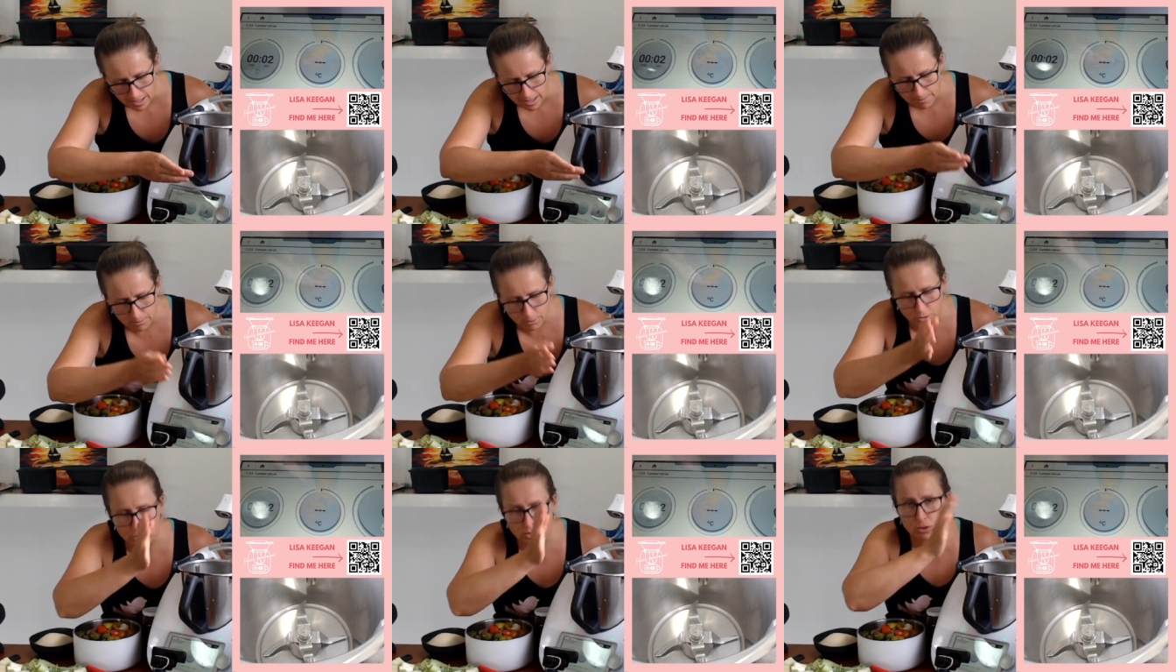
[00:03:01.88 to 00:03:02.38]

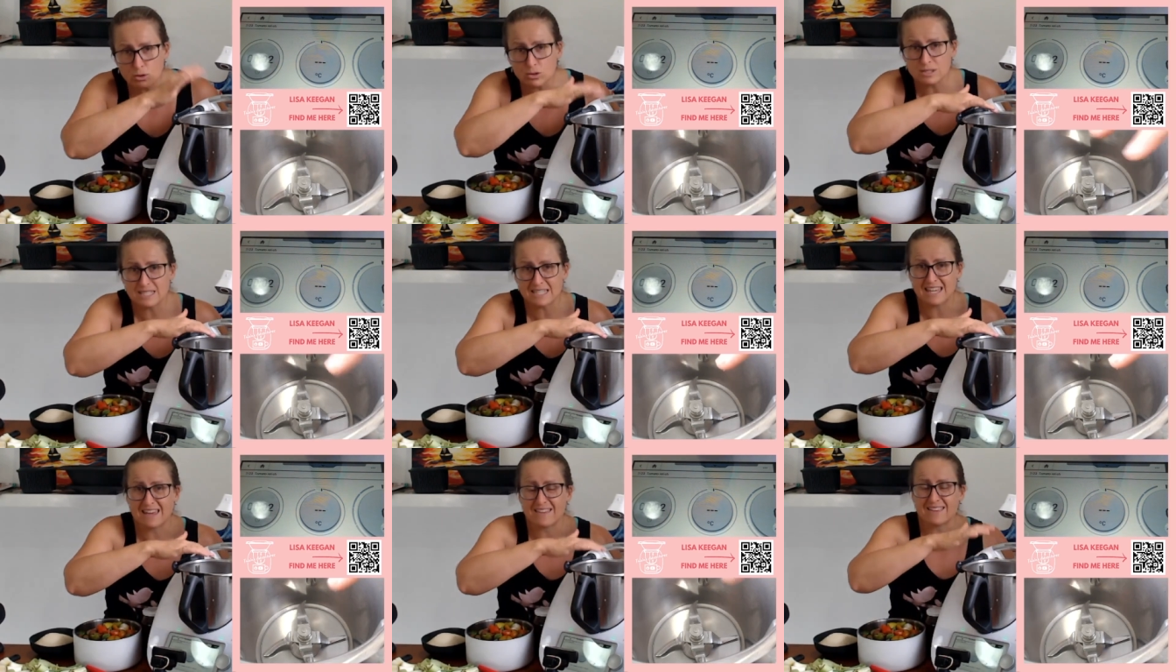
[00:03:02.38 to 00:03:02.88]
put it all
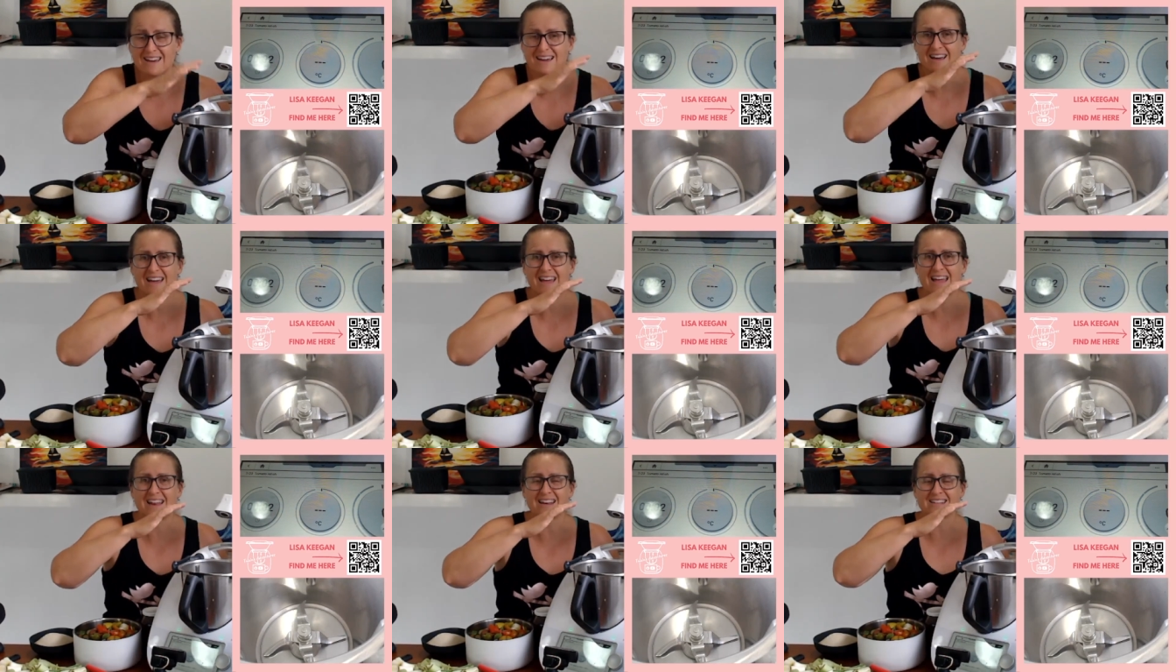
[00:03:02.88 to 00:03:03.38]
together
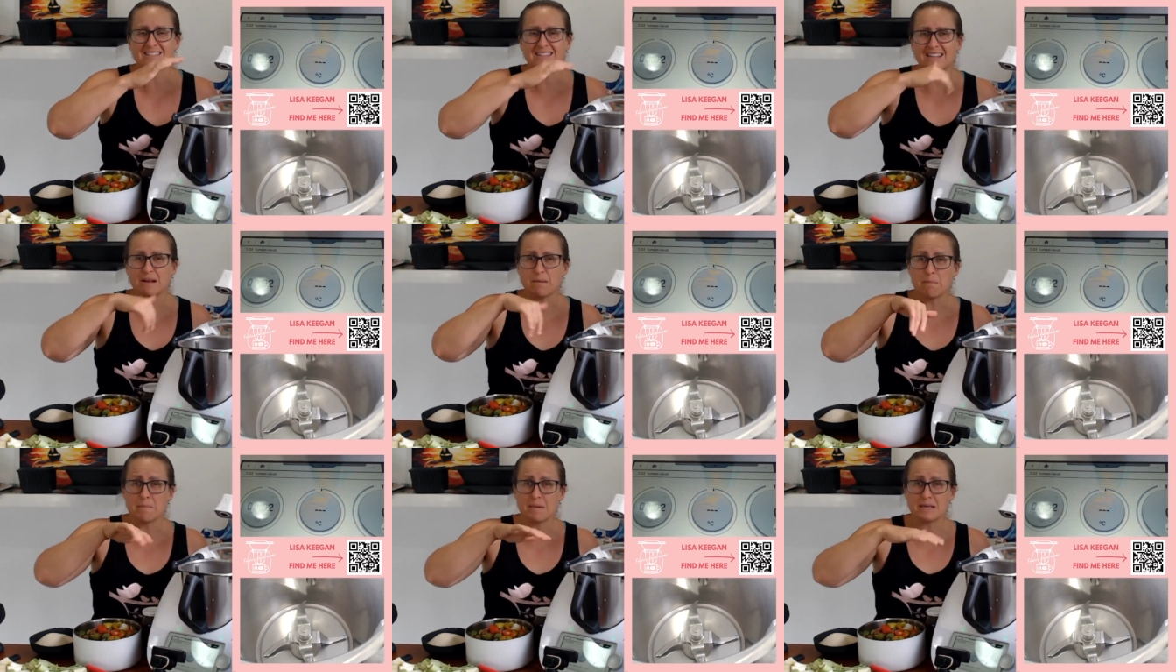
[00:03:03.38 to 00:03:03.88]
and it's
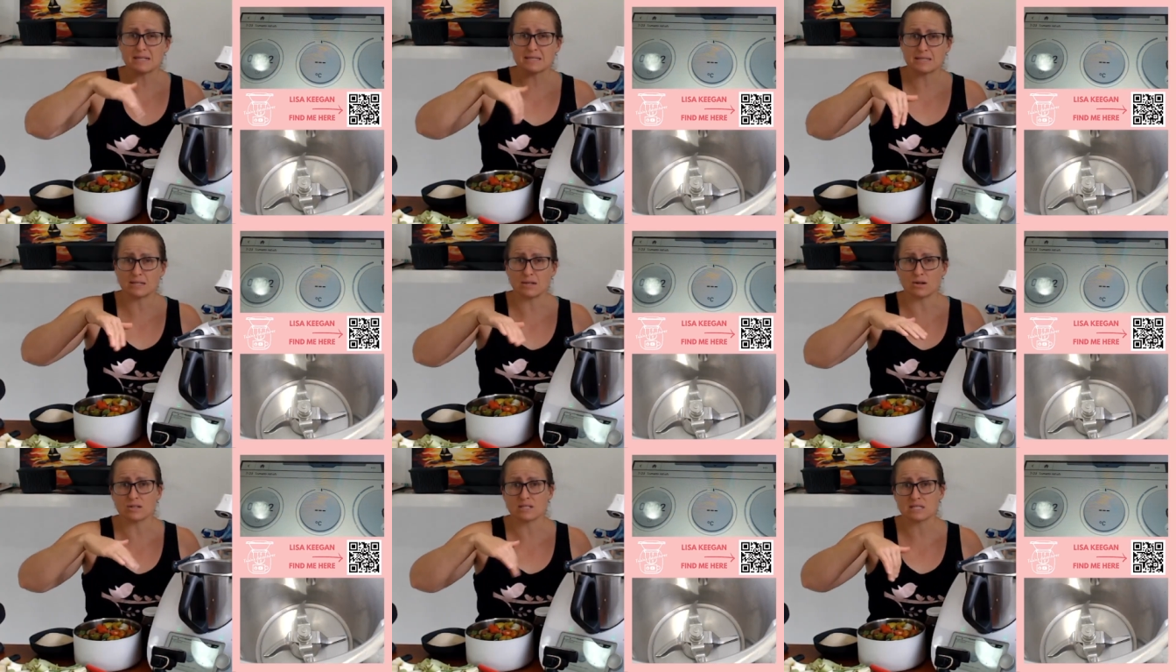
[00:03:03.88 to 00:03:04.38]
gonna mix
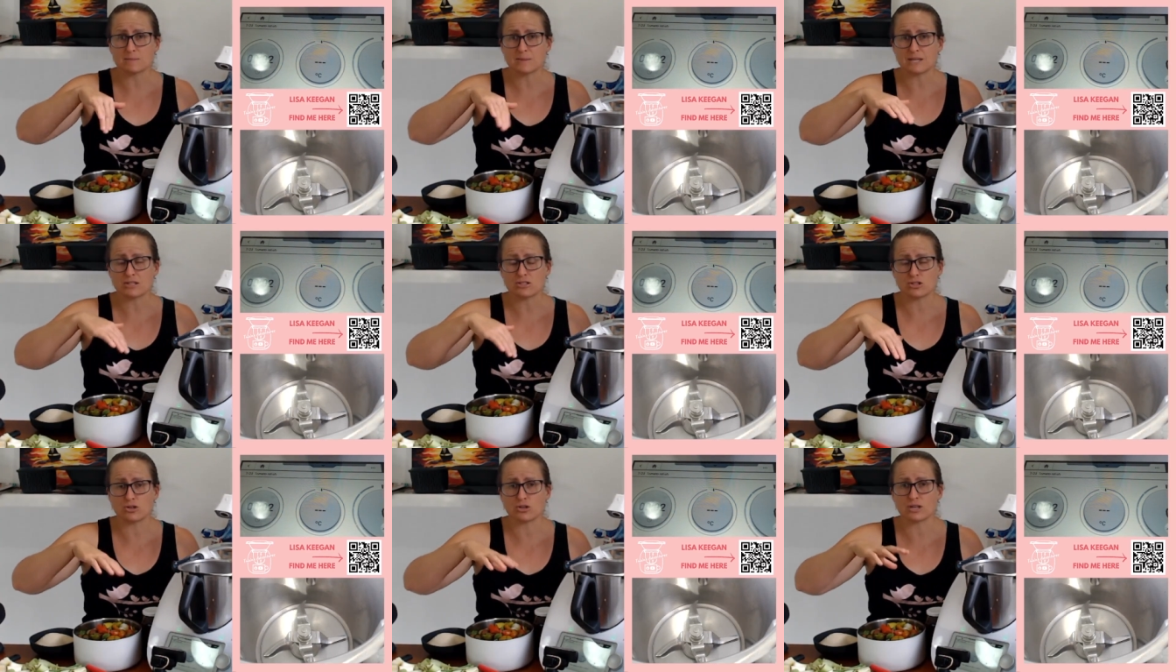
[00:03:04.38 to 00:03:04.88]
it on
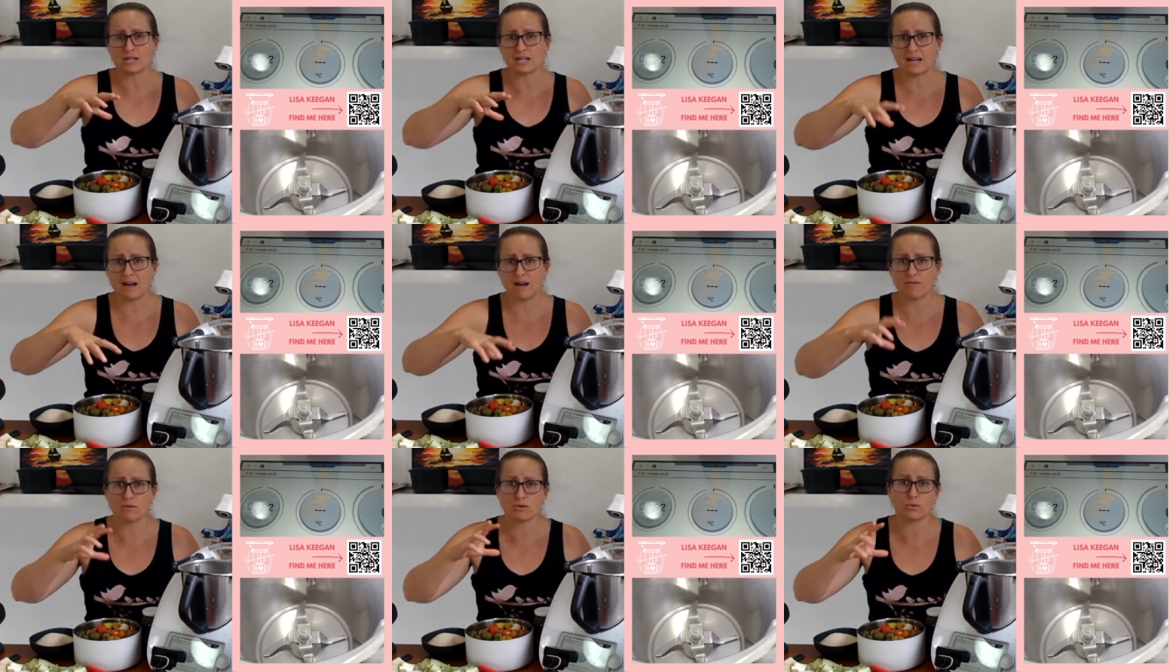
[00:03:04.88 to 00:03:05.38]
speed 2 to
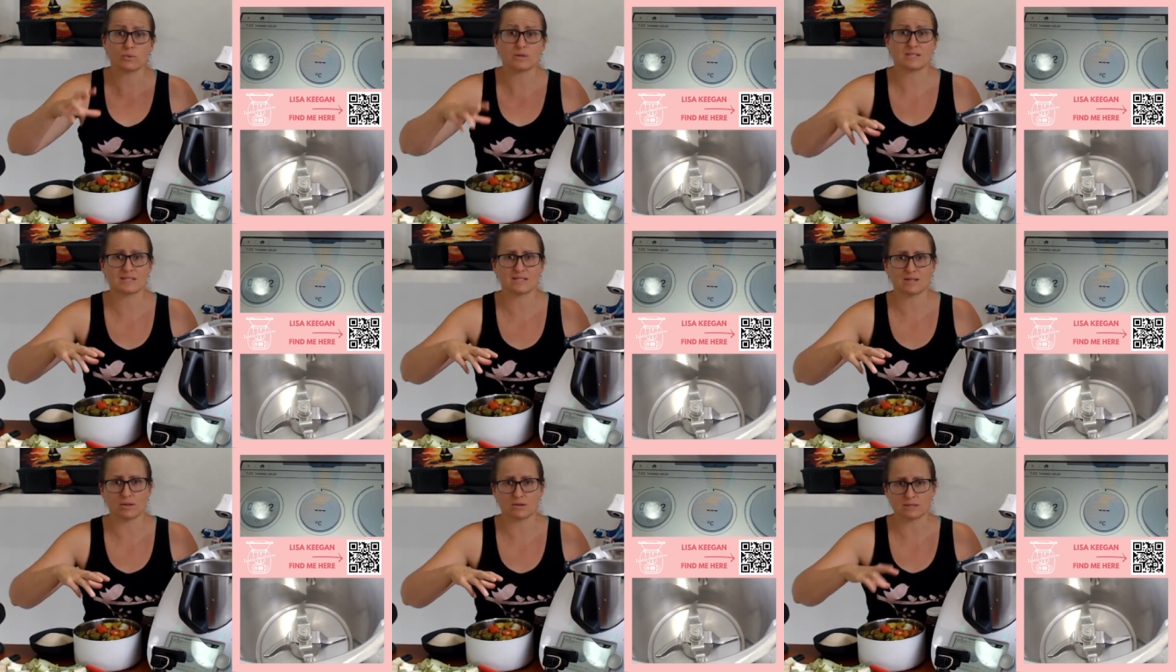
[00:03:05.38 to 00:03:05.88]
cover it with
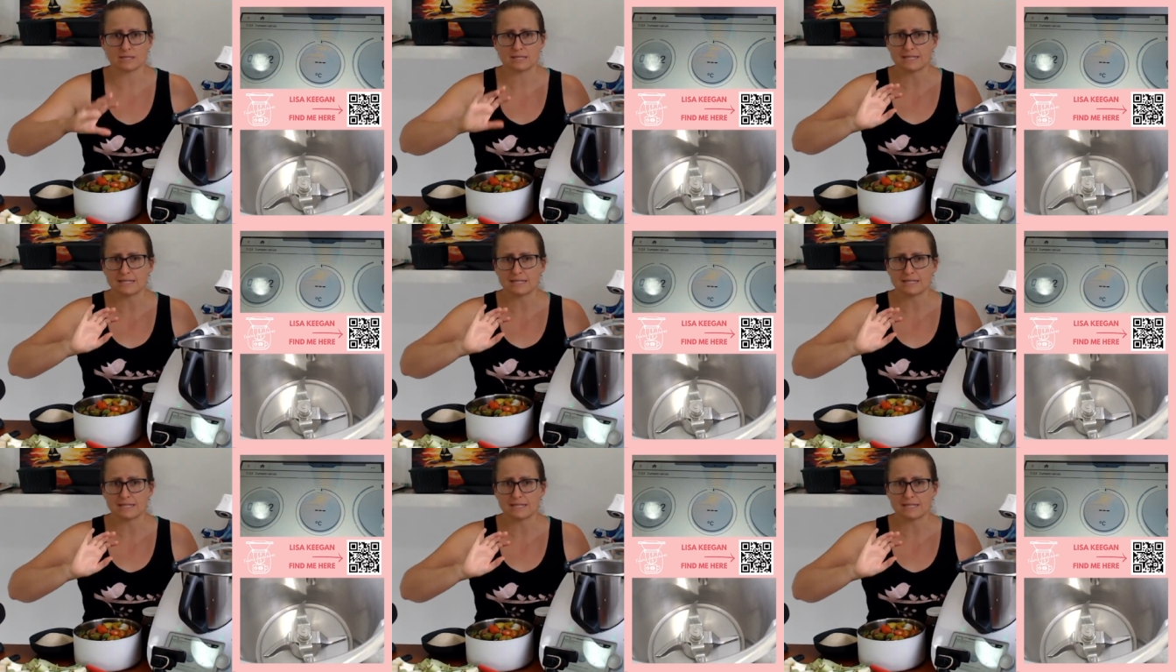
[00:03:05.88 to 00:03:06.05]
salt.